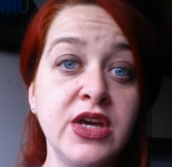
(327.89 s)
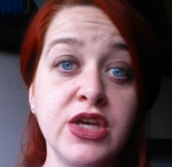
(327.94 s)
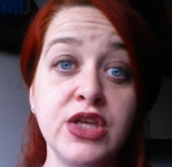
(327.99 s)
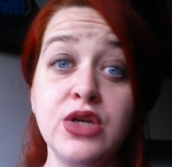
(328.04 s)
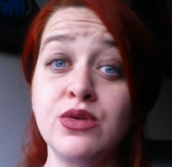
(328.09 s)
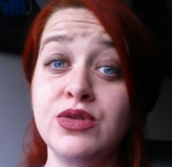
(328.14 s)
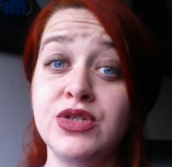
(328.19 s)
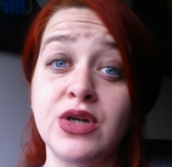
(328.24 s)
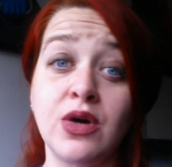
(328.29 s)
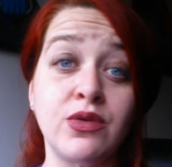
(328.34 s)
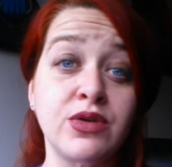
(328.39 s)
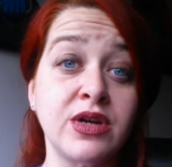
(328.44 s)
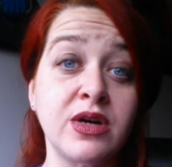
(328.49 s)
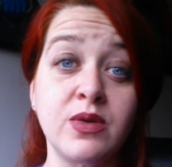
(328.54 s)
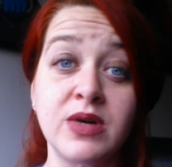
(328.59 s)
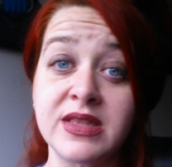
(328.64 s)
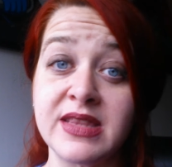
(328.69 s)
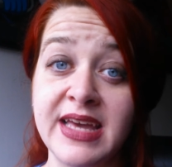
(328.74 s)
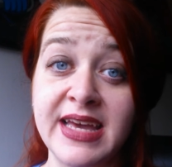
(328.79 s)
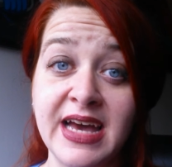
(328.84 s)
You don't
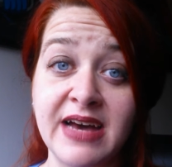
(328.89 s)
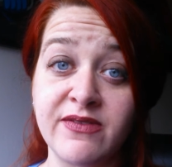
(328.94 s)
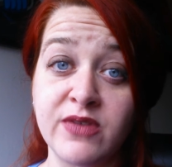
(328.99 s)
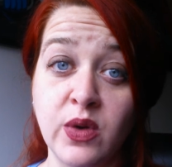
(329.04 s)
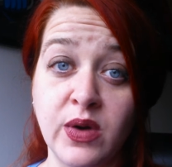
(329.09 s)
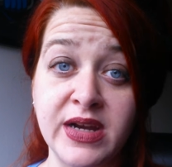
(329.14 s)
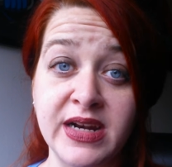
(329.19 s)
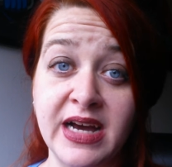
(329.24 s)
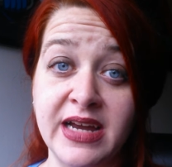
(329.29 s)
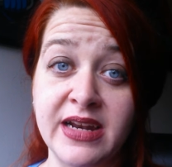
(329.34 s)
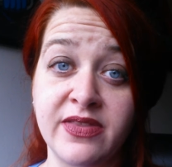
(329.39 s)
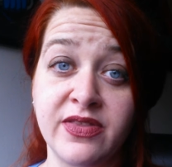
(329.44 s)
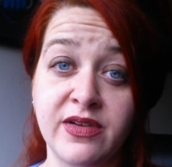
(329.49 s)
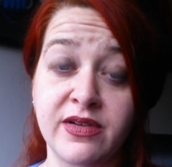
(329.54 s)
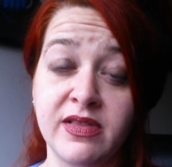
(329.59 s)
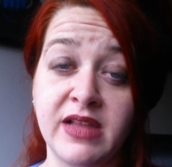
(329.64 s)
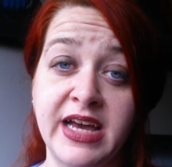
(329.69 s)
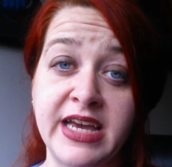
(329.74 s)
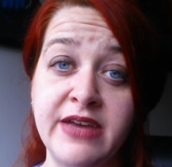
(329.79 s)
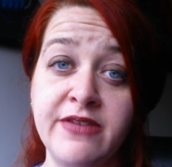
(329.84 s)
know what they have going on in
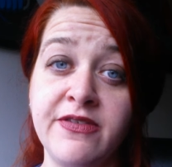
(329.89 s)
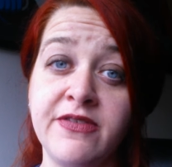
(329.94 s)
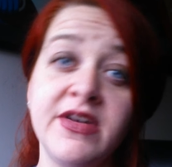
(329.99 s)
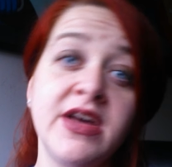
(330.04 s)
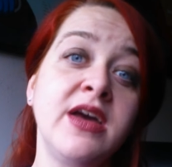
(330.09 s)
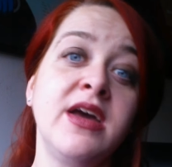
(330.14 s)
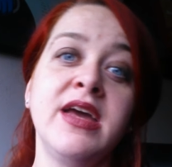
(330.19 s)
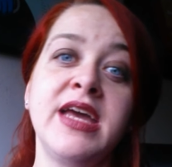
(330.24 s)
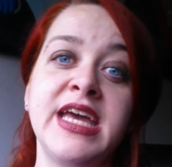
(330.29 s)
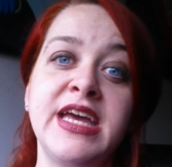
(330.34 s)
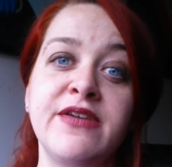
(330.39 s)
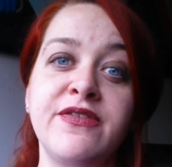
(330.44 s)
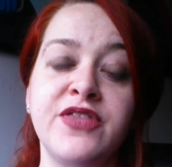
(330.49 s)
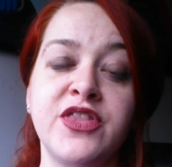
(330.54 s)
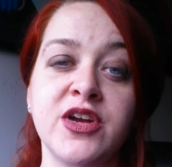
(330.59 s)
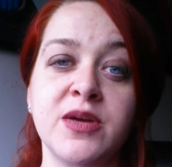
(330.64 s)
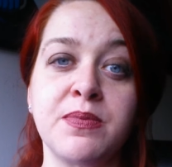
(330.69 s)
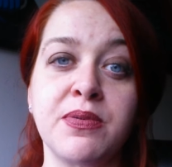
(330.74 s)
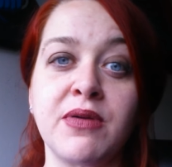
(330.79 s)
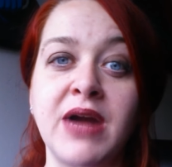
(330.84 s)
their life.
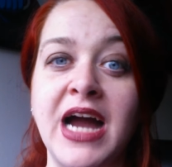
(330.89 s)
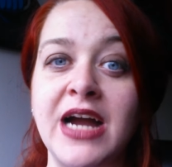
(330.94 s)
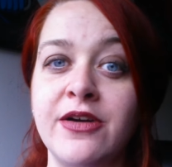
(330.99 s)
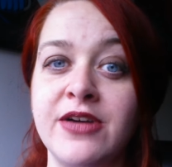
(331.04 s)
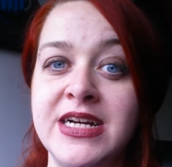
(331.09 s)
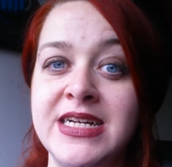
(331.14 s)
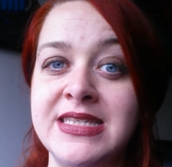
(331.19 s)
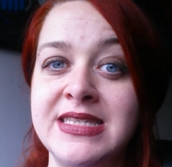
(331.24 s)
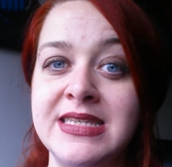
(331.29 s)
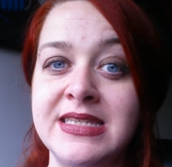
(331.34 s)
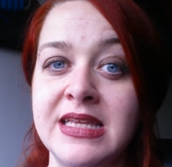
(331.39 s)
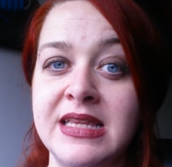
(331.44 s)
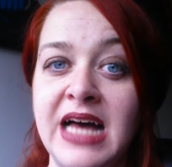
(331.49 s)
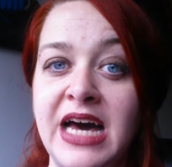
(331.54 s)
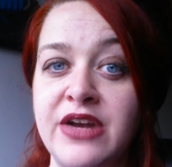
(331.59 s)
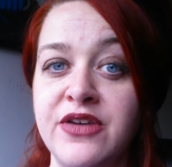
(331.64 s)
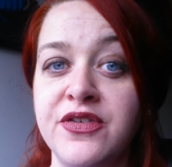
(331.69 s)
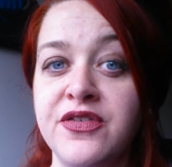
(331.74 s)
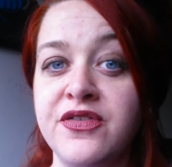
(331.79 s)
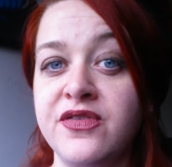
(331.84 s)
If their progress is a
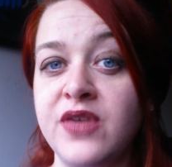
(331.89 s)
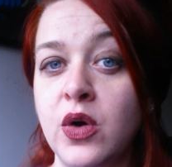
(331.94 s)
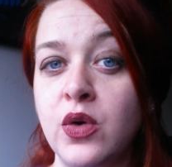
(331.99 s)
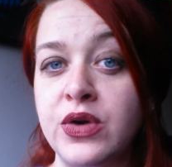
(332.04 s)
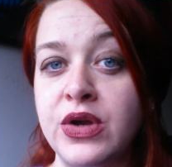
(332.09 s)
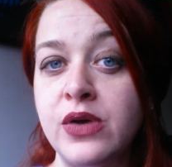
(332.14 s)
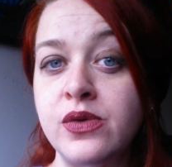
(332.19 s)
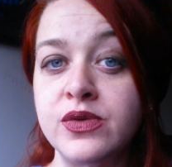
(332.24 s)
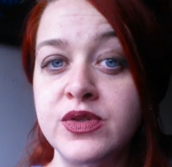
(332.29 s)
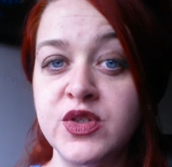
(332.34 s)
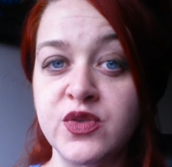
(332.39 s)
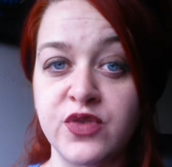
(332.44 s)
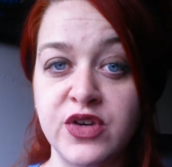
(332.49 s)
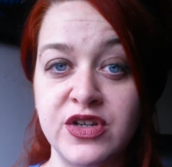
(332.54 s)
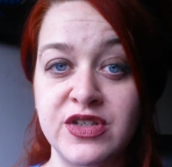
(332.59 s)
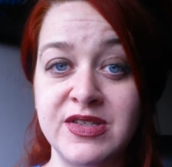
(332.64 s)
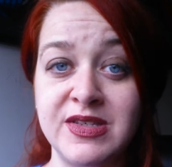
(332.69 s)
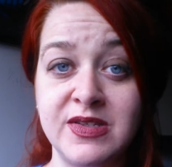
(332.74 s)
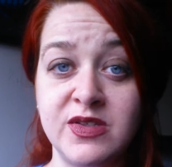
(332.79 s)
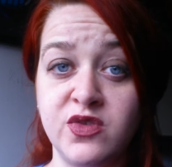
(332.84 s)
lot of photos
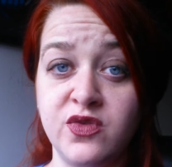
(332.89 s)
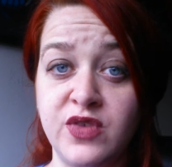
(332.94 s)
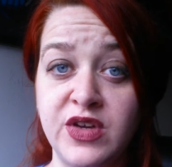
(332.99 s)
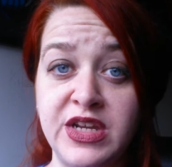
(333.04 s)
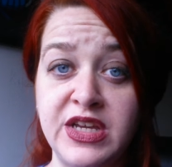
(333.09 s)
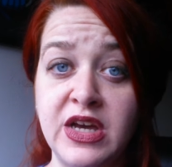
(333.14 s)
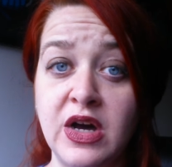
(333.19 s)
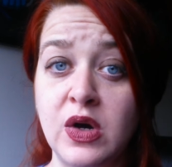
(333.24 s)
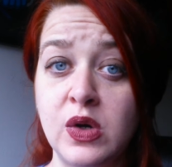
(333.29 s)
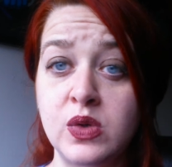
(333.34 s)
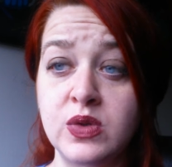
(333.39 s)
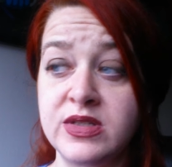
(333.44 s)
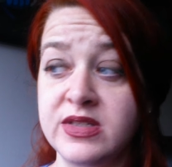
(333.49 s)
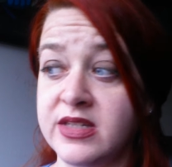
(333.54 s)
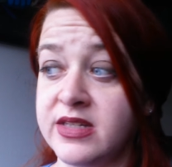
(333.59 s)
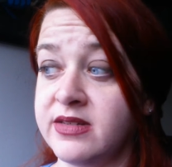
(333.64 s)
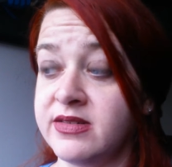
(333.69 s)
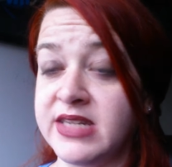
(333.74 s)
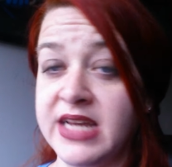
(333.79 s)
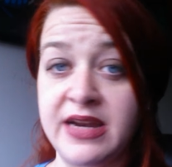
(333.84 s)
versus
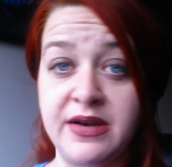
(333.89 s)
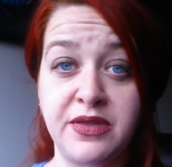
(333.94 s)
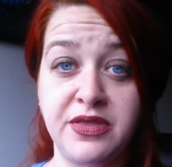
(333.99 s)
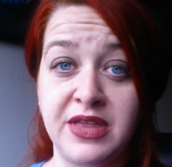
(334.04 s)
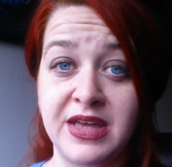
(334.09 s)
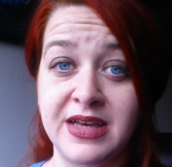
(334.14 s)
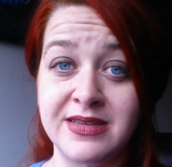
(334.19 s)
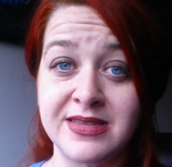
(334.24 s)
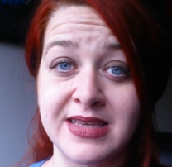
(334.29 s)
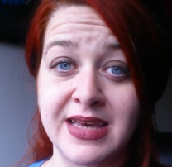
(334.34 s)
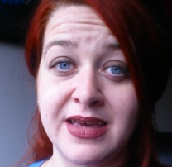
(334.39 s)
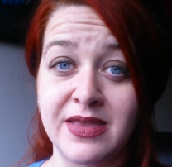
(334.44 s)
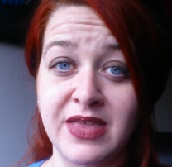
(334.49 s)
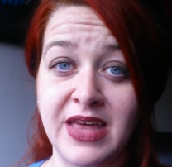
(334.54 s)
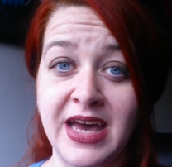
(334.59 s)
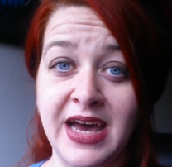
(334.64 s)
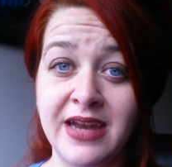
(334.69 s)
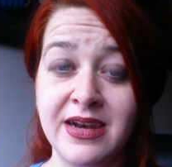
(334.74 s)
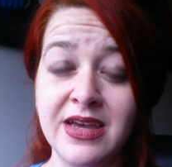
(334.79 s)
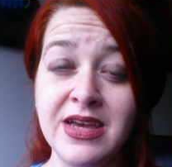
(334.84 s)
videos and things like
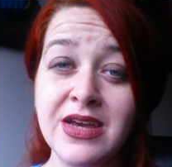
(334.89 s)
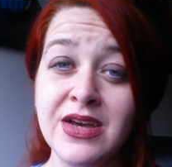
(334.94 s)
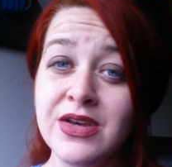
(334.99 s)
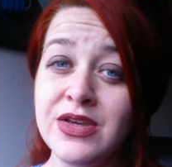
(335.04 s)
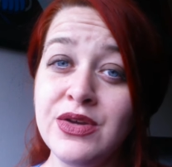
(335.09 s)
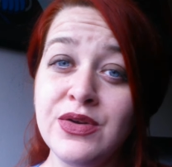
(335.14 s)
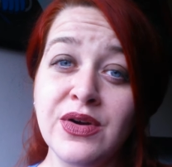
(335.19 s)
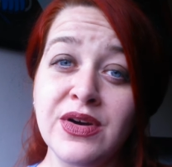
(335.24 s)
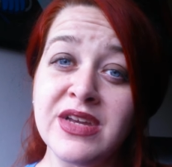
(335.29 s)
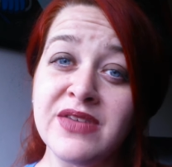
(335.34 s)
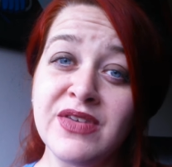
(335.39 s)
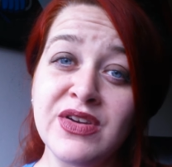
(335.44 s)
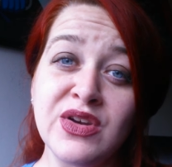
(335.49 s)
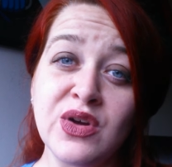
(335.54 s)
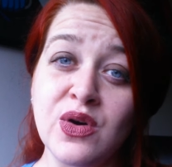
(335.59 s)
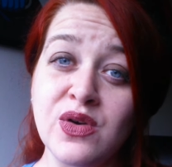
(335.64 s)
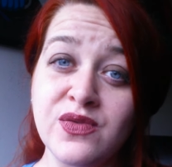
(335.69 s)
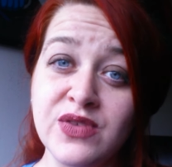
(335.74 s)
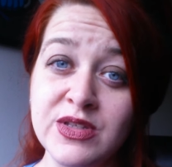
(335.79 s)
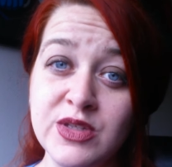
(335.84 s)
that, you don't even
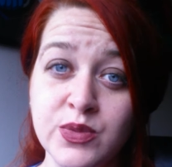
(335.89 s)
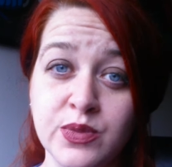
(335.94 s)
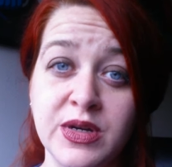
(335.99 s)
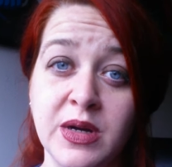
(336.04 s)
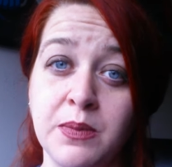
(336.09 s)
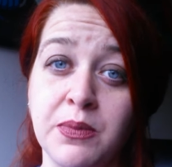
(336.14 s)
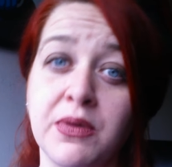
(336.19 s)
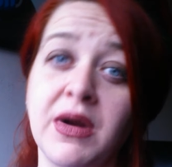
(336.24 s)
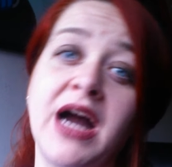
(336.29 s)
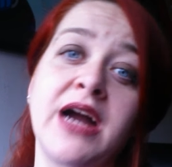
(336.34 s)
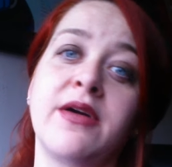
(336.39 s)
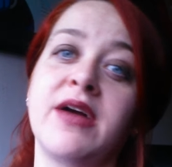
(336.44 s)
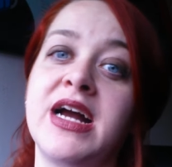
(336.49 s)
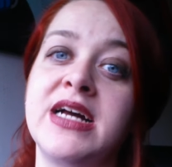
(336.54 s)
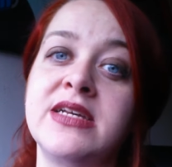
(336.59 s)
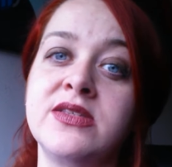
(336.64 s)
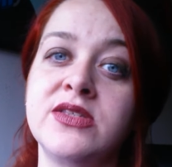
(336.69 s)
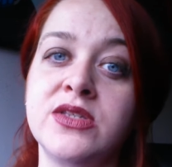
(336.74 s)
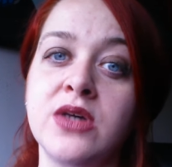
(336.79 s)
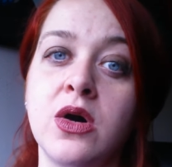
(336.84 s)
know if it's real progress.